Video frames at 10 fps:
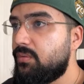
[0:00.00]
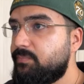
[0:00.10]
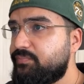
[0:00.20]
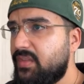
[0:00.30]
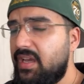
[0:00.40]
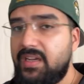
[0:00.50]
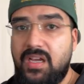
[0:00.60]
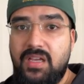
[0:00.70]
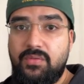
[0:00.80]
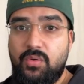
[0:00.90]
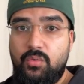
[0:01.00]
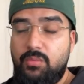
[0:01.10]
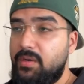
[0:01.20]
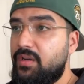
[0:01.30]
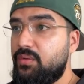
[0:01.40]
note and I've got
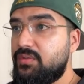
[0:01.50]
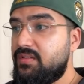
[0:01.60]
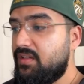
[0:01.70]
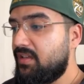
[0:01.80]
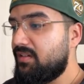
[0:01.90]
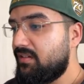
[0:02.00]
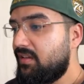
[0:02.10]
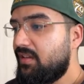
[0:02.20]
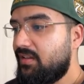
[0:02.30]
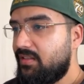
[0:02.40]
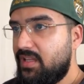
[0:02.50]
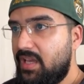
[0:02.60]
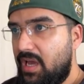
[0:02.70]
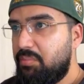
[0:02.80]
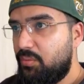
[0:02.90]
all my notes in
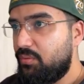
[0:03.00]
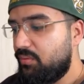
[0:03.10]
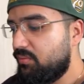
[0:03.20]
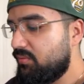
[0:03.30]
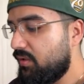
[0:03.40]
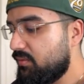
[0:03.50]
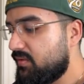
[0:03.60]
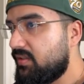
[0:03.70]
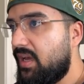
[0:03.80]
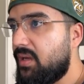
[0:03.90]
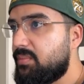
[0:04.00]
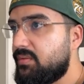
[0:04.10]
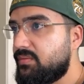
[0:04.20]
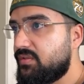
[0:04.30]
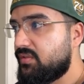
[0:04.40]
the Apple Notes app.
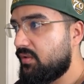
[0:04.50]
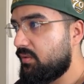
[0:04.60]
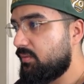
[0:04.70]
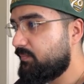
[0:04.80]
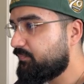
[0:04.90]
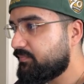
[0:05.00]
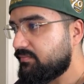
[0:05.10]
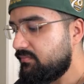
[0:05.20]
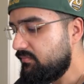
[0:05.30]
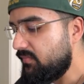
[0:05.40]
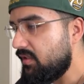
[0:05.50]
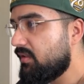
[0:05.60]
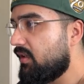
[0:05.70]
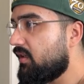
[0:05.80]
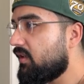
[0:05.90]
So
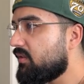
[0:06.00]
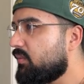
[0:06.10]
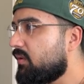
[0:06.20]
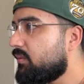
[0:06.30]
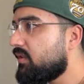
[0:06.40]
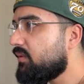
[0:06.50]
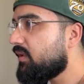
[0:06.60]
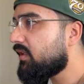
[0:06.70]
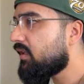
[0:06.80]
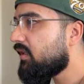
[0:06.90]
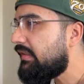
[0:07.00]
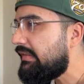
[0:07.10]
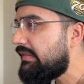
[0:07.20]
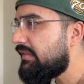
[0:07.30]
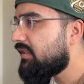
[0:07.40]
uh, what are we doing?
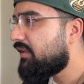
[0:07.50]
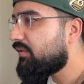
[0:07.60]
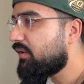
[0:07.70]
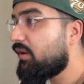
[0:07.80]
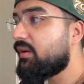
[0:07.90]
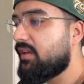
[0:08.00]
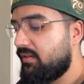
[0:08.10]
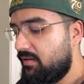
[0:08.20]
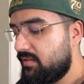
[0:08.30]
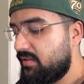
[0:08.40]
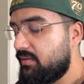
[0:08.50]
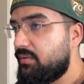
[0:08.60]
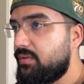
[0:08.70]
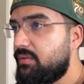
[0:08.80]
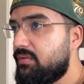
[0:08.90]
I forgot. Okay,
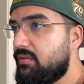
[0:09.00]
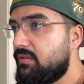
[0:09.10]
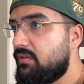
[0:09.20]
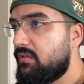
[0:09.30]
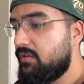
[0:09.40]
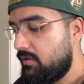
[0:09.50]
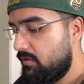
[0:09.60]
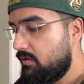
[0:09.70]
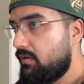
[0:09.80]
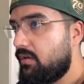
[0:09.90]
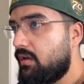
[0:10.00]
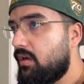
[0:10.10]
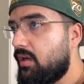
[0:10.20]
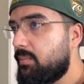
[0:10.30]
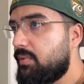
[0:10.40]
arterial
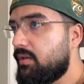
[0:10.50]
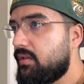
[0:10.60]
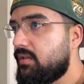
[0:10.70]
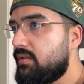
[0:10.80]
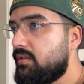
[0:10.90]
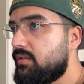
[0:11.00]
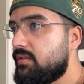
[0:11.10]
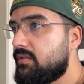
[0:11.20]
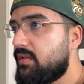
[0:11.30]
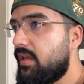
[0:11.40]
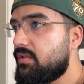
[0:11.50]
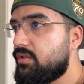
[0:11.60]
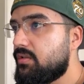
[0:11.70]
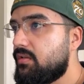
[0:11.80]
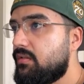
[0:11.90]

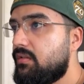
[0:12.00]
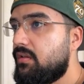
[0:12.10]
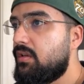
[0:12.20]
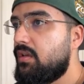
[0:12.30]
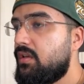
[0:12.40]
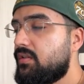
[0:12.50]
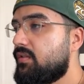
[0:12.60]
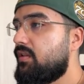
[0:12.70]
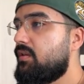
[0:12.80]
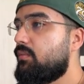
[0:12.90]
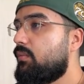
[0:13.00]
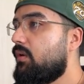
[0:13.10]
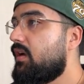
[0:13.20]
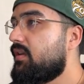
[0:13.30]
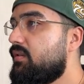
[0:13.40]
hypertension. So then
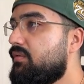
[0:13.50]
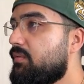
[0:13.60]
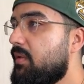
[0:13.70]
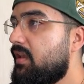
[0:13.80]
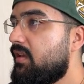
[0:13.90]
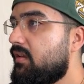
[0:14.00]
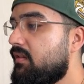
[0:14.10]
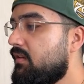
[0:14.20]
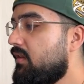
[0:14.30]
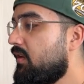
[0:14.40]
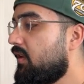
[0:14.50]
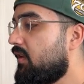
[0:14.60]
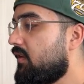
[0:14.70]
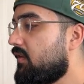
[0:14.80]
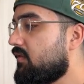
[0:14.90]
what I do from here
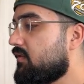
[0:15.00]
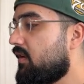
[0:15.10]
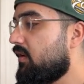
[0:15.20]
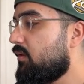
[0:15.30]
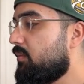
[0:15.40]
is I